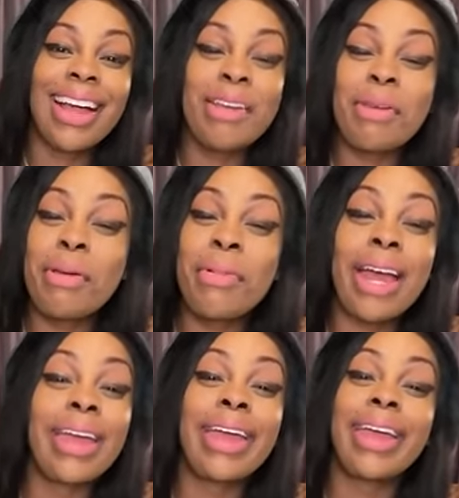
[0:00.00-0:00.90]
In, in
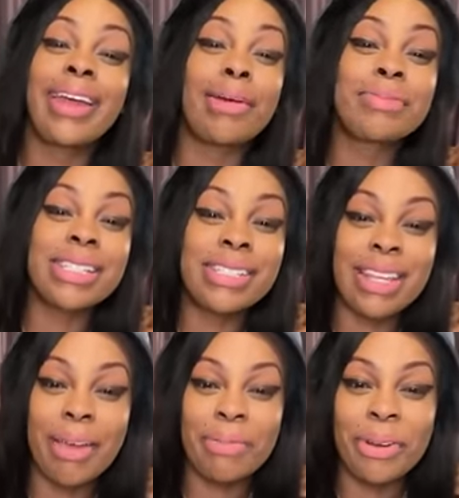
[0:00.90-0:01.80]
my head, I'm just
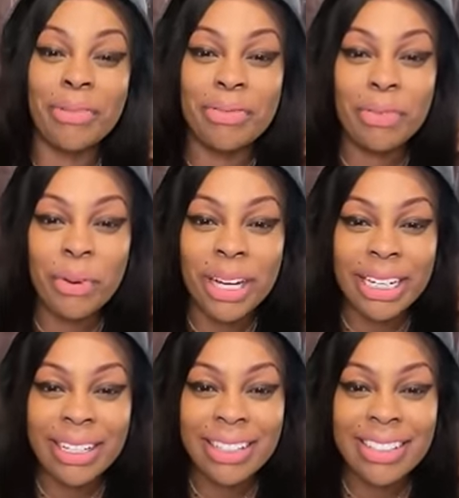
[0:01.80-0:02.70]
tapping on forty.